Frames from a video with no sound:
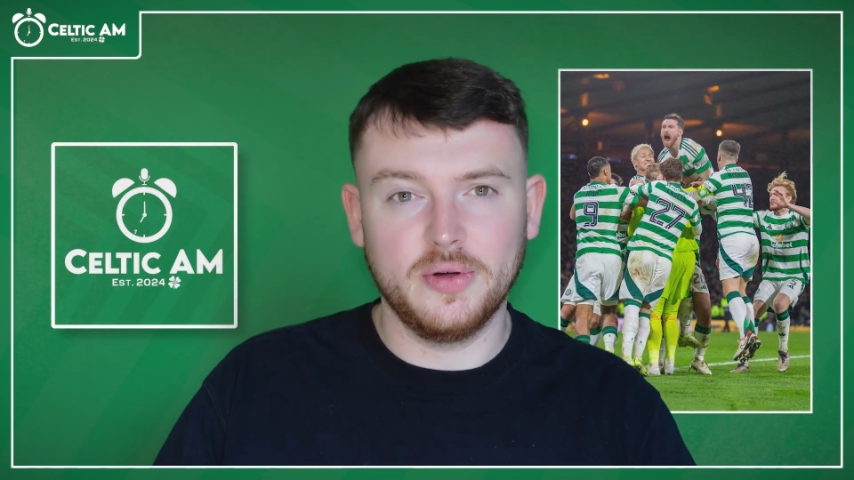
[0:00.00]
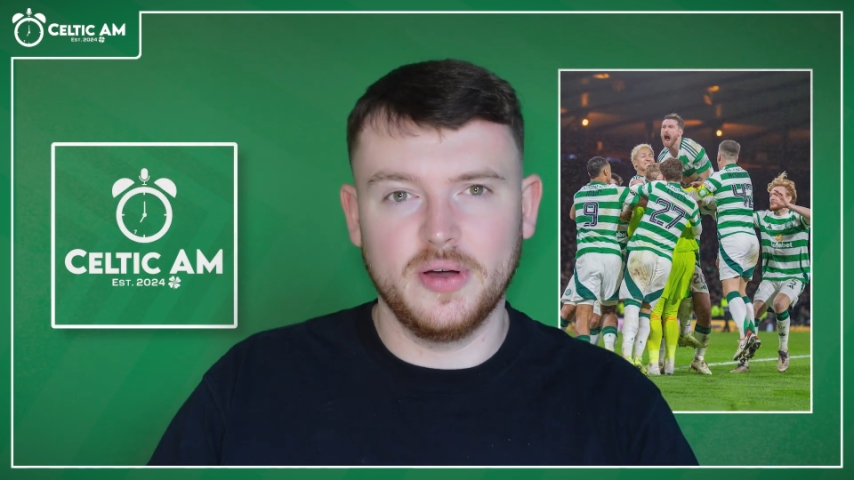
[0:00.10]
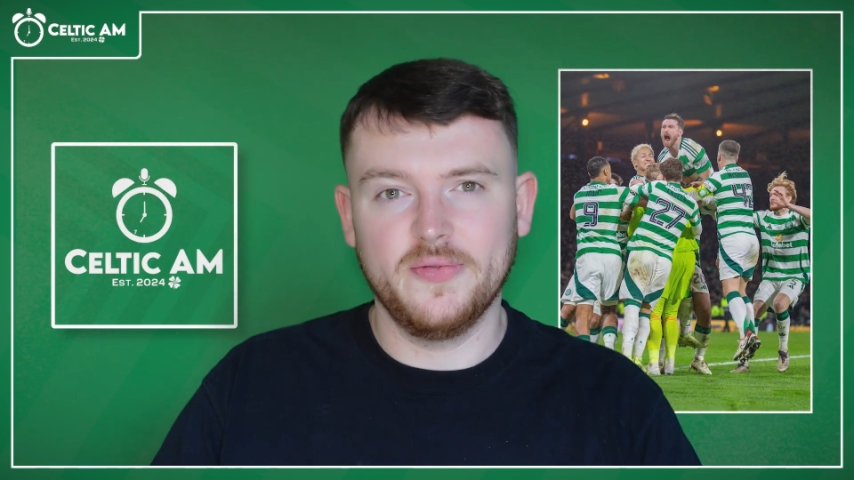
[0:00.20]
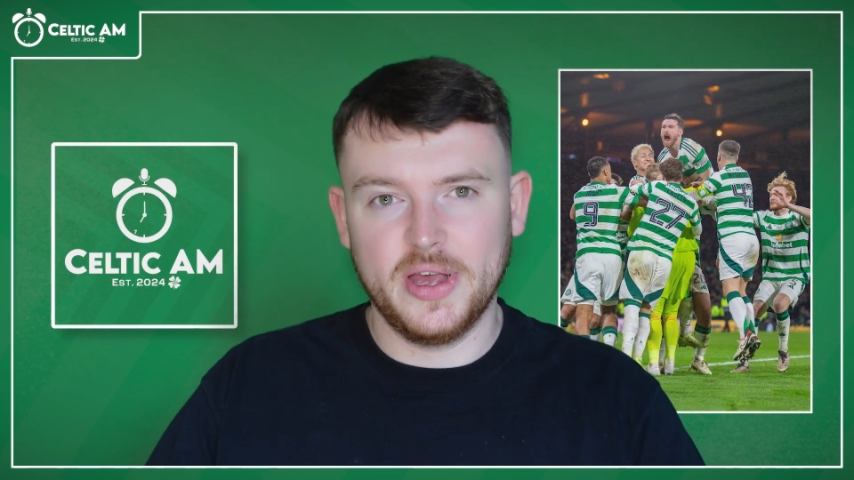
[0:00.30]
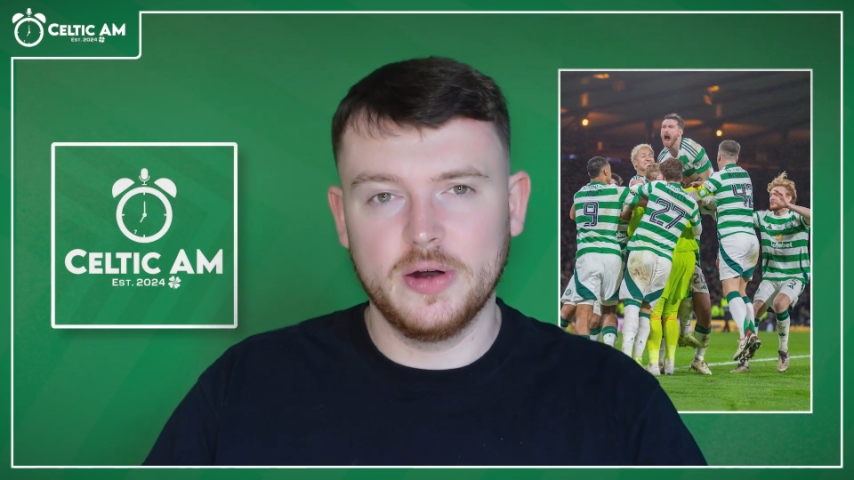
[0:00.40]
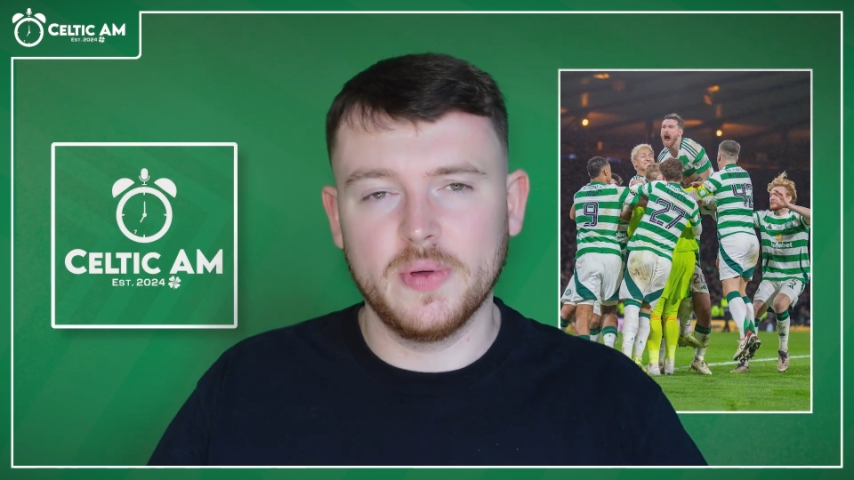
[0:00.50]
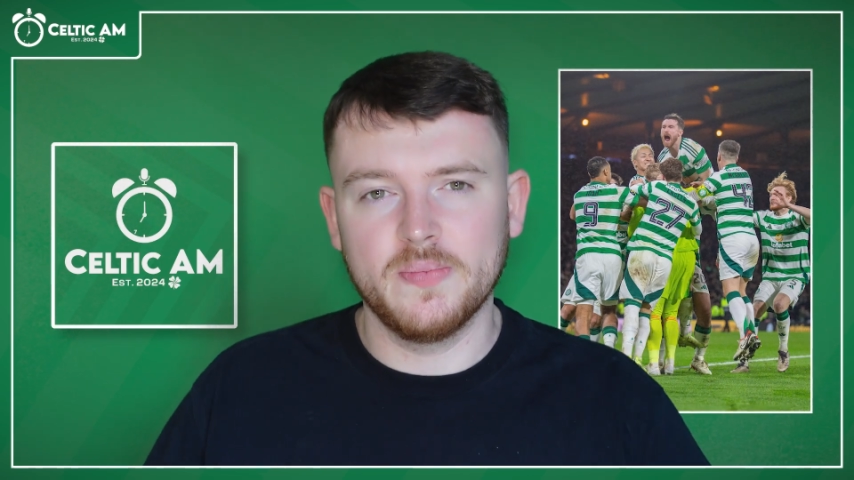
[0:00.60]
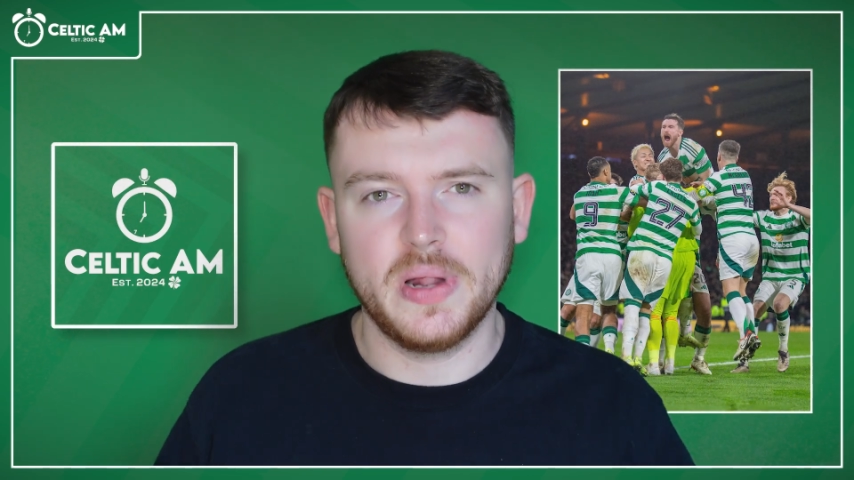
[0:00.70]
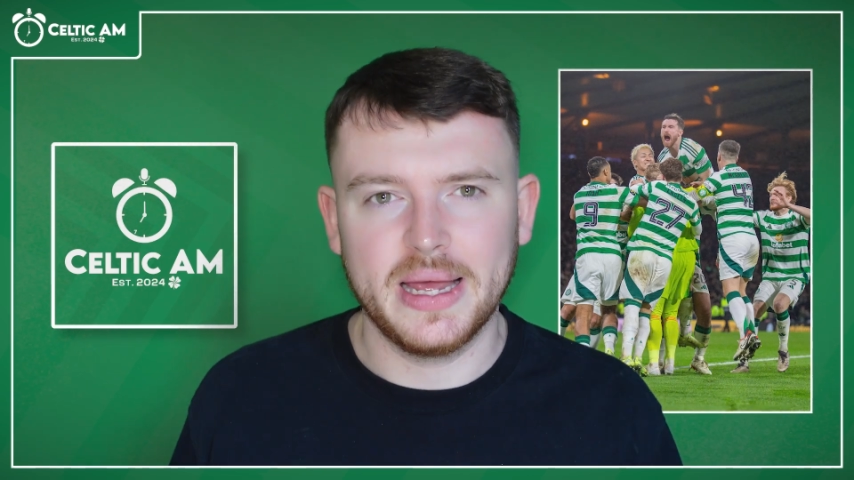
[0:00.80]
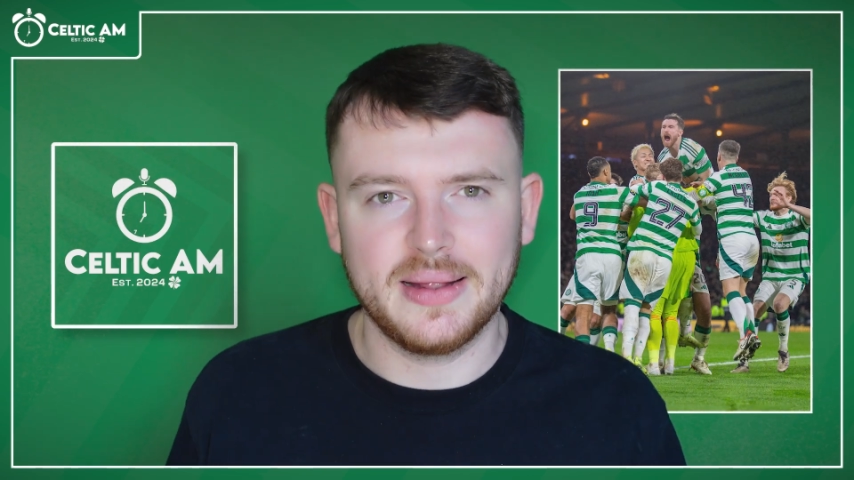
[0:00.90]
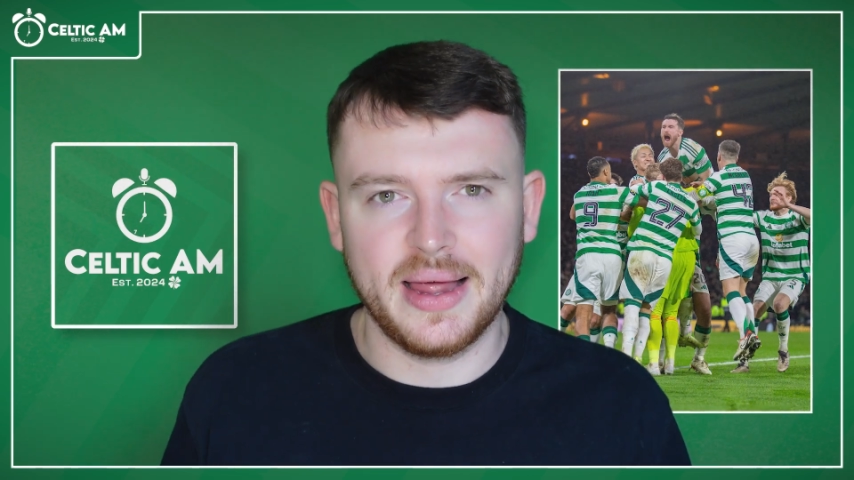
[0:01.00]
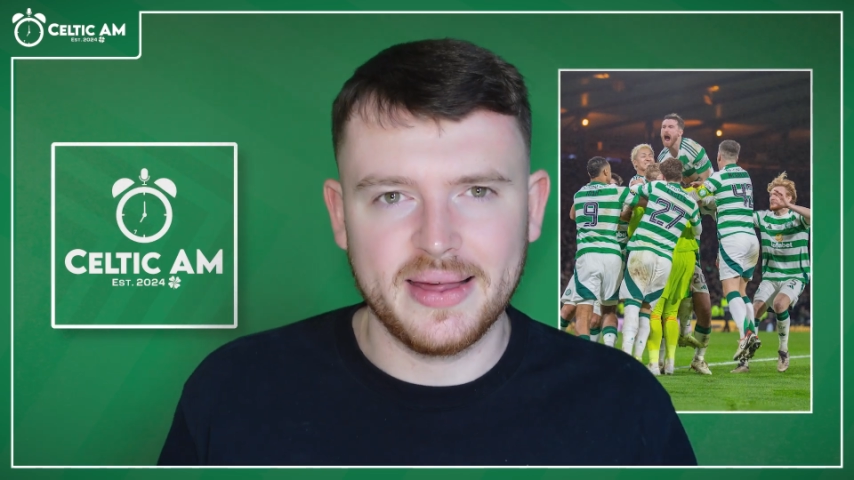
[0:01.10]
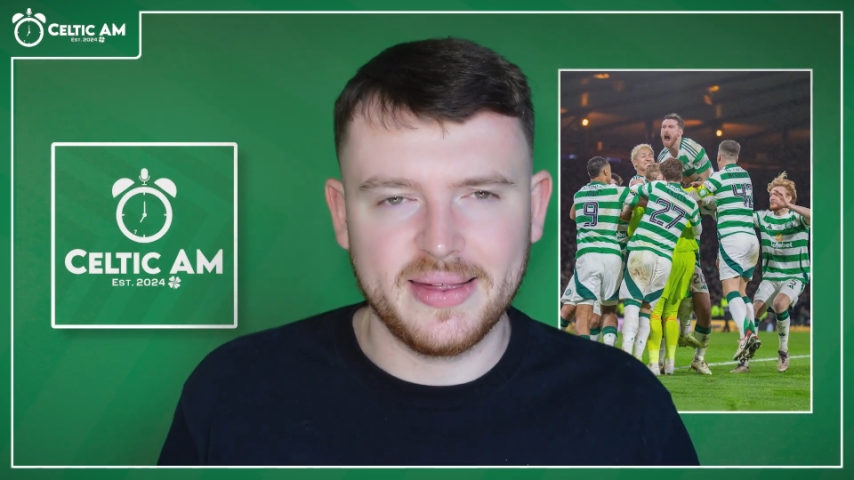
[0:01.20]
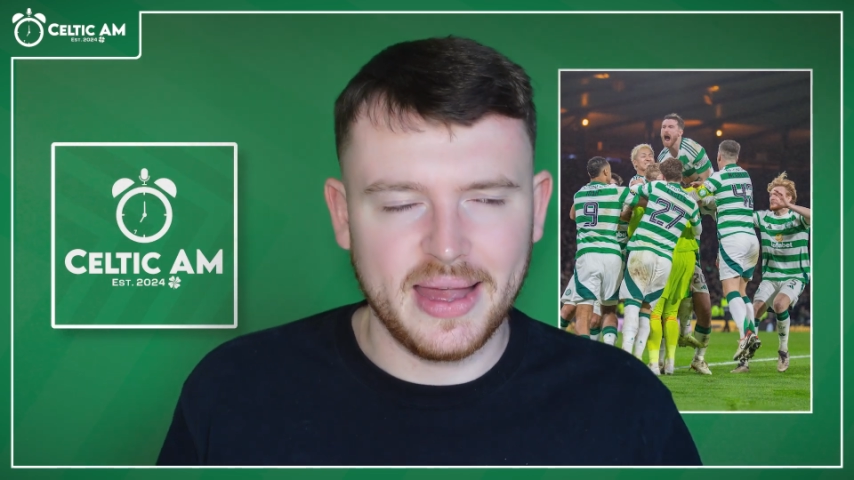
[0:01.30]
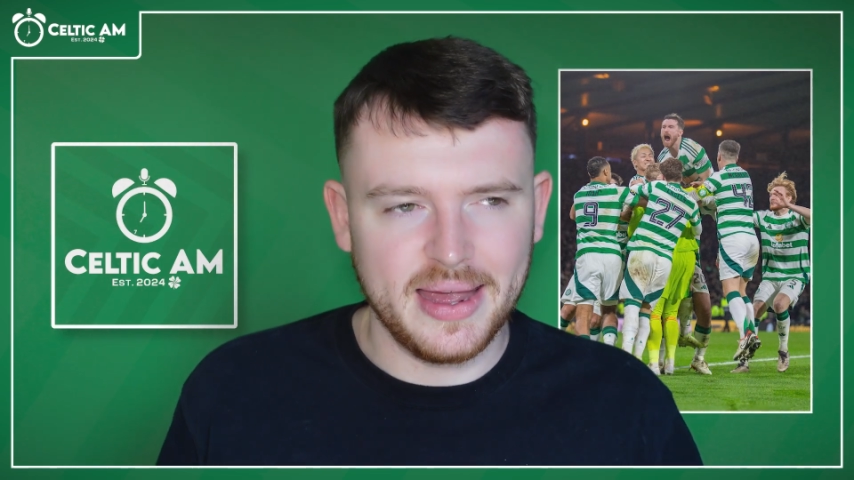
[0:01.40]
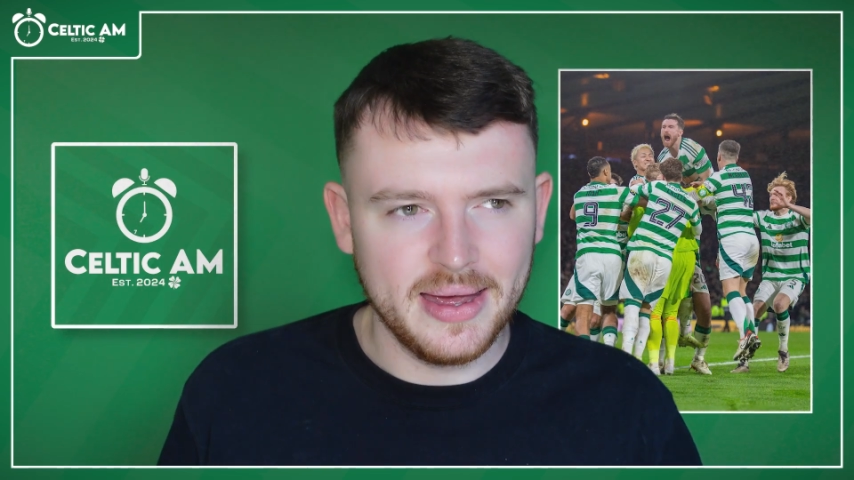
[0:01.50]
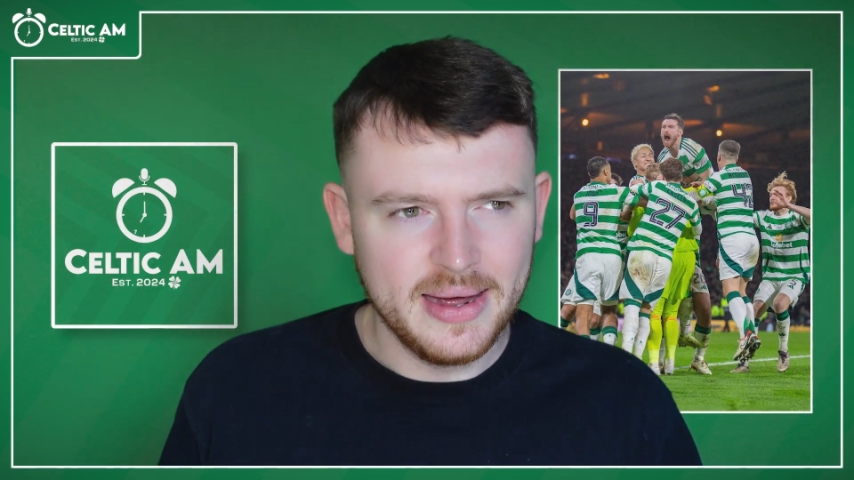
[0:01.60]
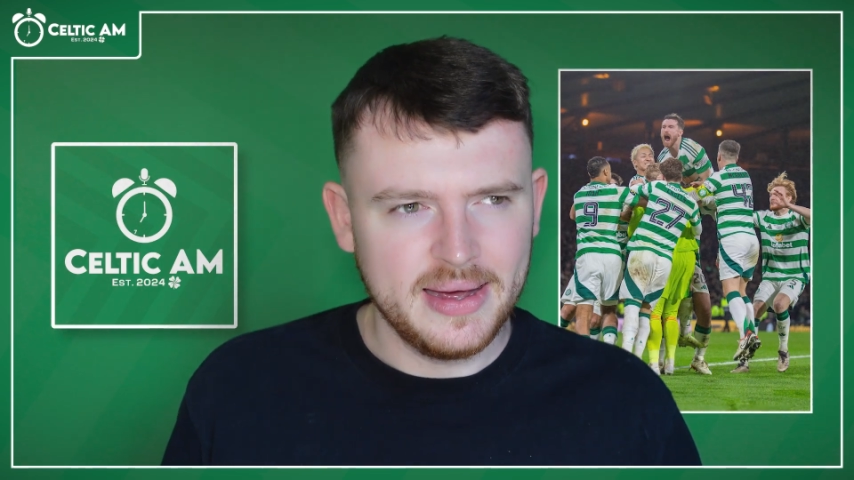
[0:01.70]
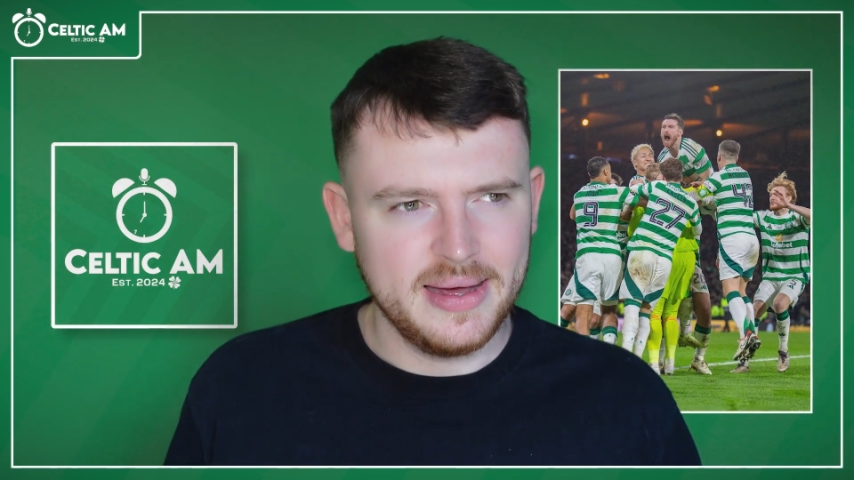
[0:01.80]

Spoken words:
Cup final being played last night.